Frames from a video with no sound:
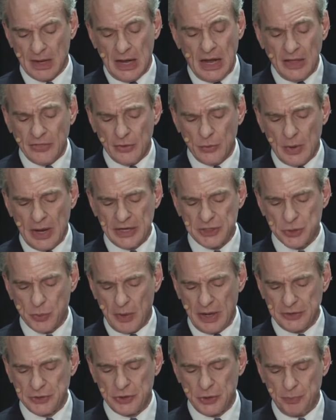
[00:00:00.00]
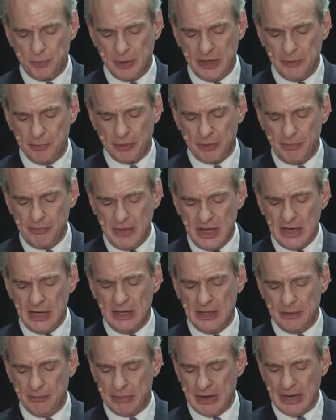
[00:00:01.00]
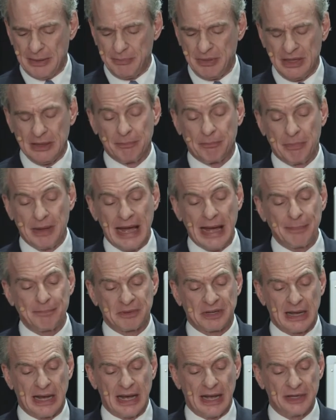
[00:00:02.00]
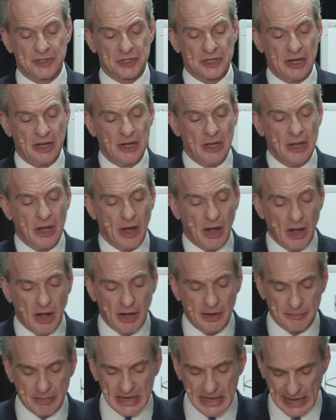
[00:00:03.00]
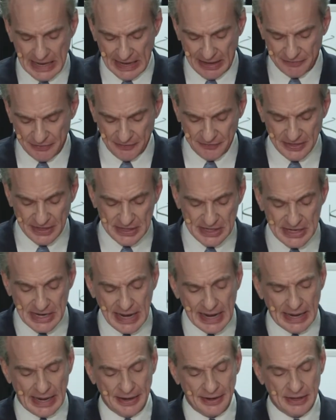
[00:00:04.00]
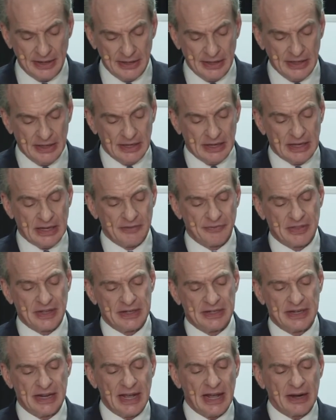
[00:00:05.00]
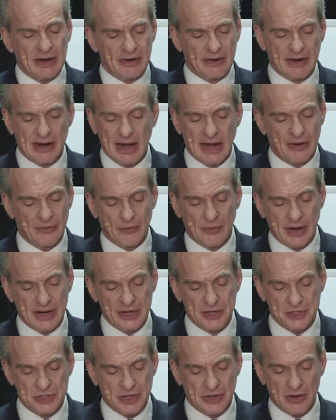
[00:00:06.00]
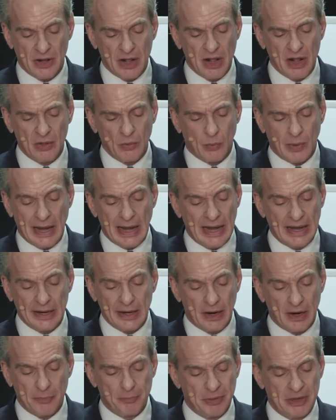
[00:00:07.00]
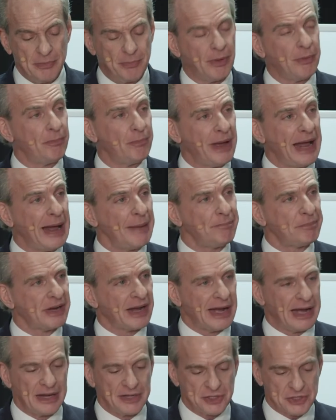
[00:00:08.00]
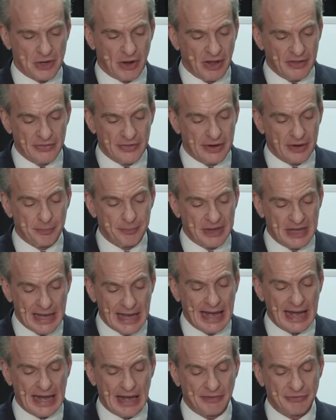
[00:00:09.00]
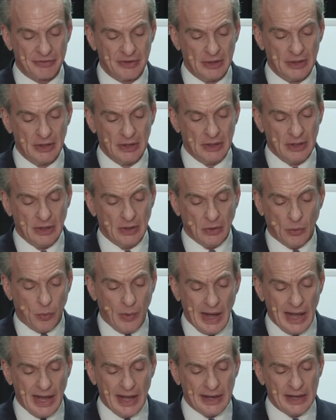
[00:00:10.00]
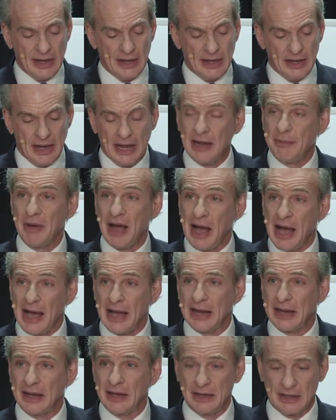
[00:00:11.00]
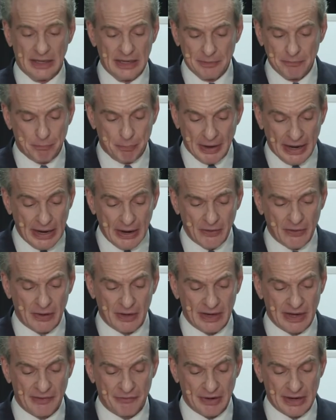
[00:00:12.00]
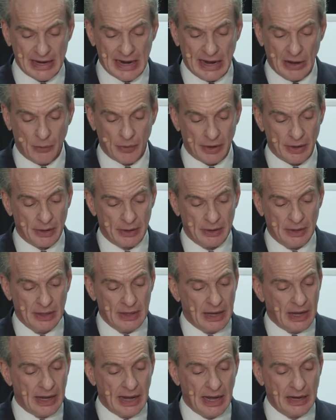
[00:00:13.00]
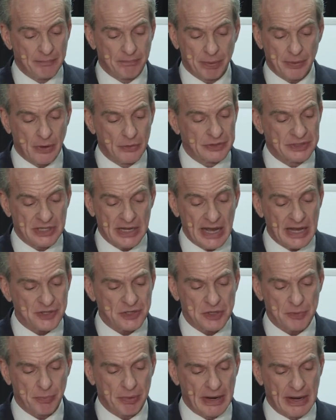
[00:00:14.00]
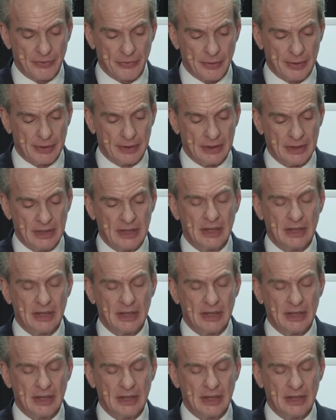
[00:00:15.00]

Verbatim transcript: Otherwise, what do people mean by being baptized on behalf of the dead? If the dead are not raised at all, why are people baptized on their behalf? Why am I in peril every hour? I protest, brethren,